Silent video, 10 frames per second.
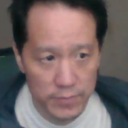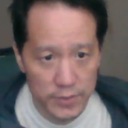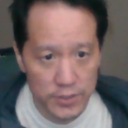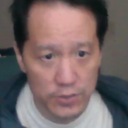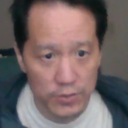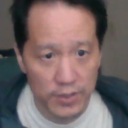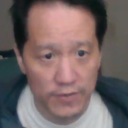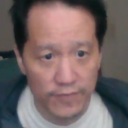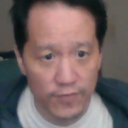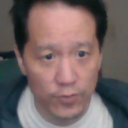So
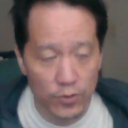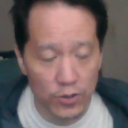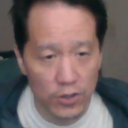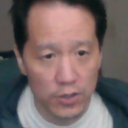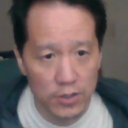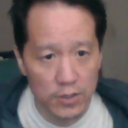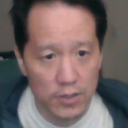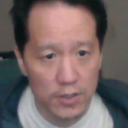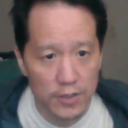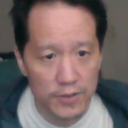therefore,
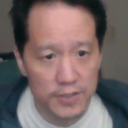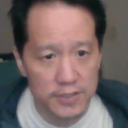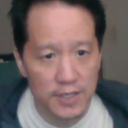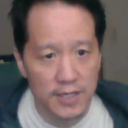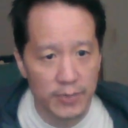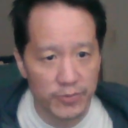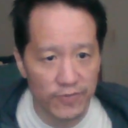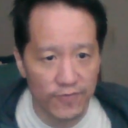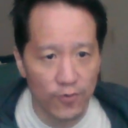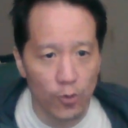This cannot be
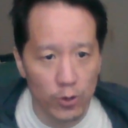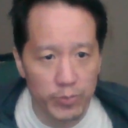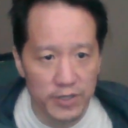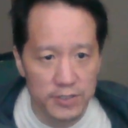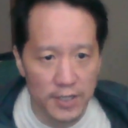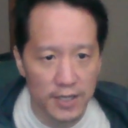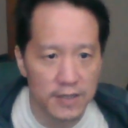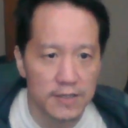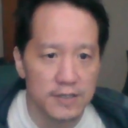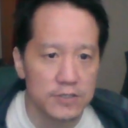4 because,
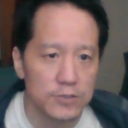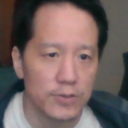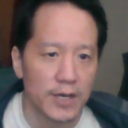again, these two add